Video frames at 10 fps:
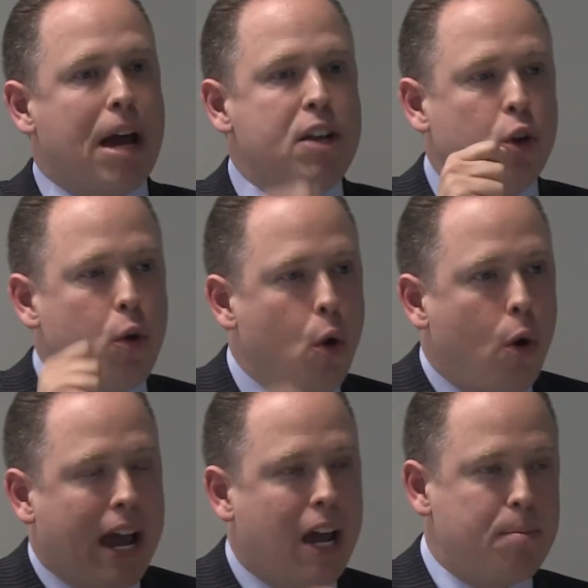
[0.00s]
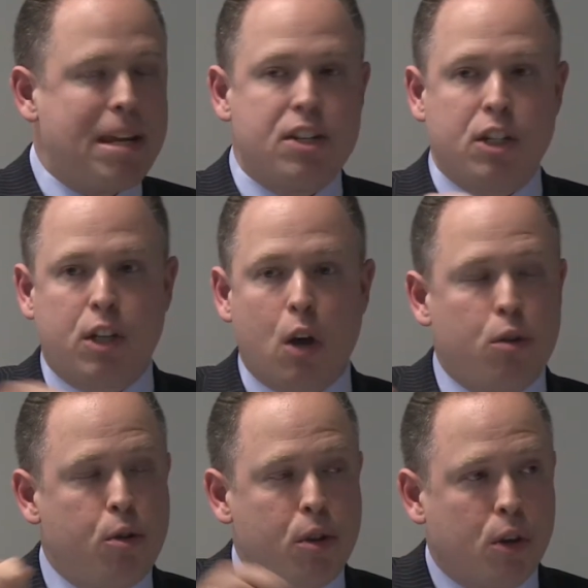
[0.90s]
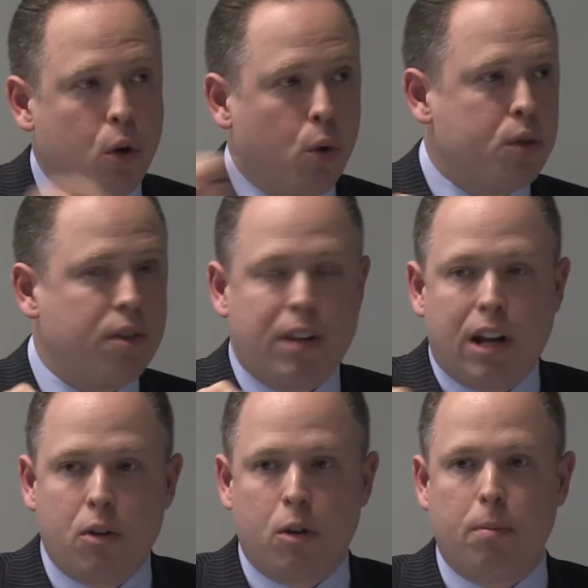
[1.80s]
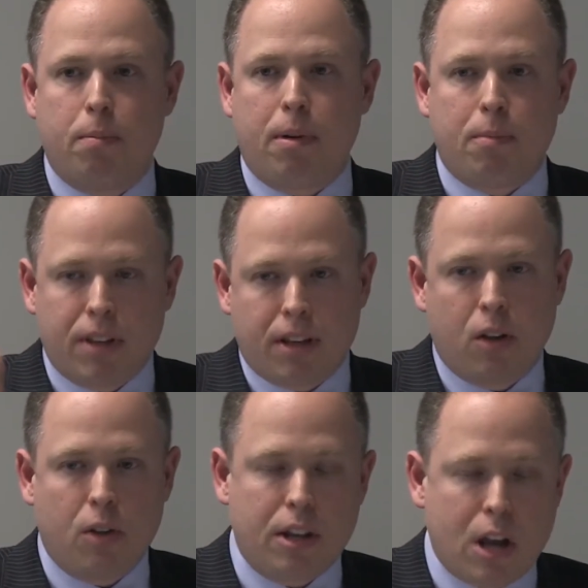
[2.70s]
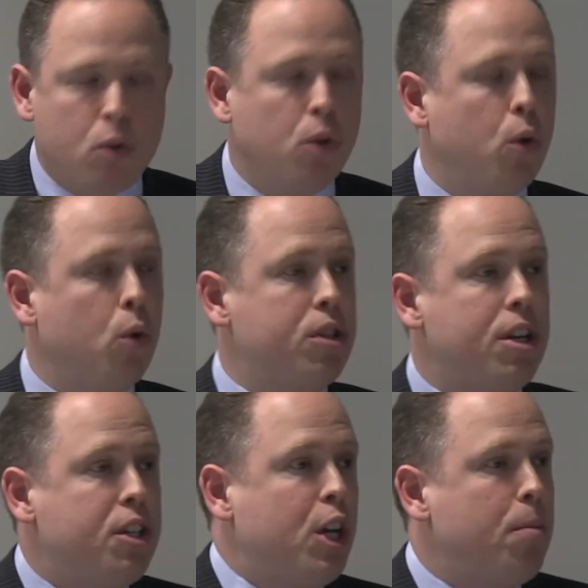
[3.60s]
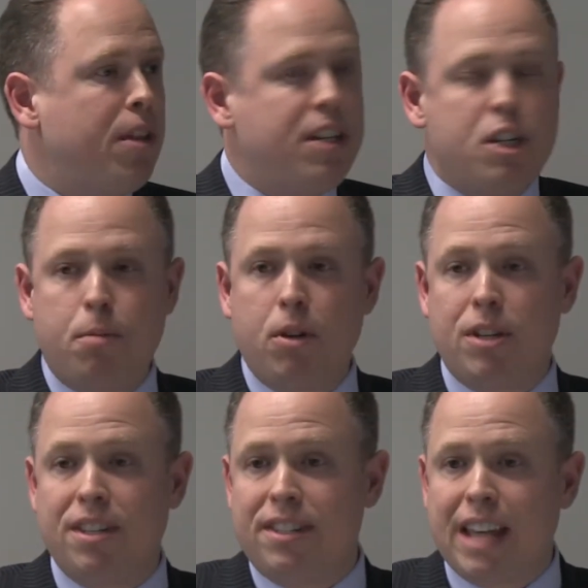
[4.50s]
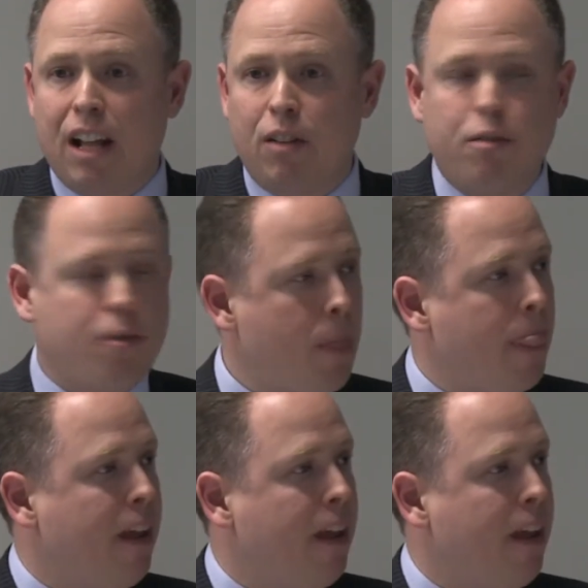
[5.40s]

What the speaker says: and you're not happy to go through the courts of the local local courts to determine the dispute itself,